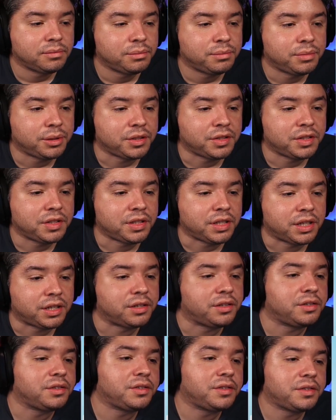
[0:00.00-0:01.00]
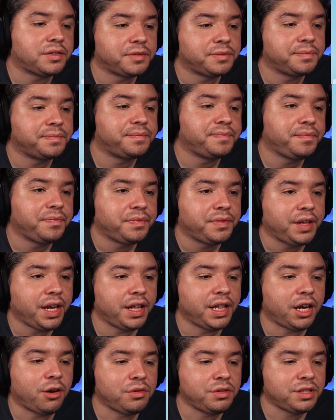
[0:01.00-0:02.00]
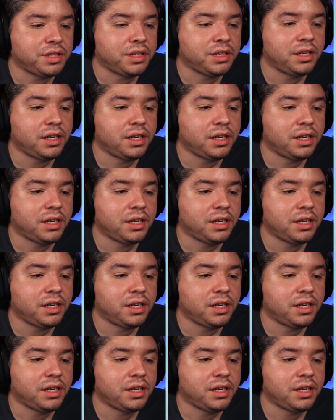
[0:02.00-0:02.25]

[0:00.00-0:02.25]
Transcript: Put stickers. Yeah, that was in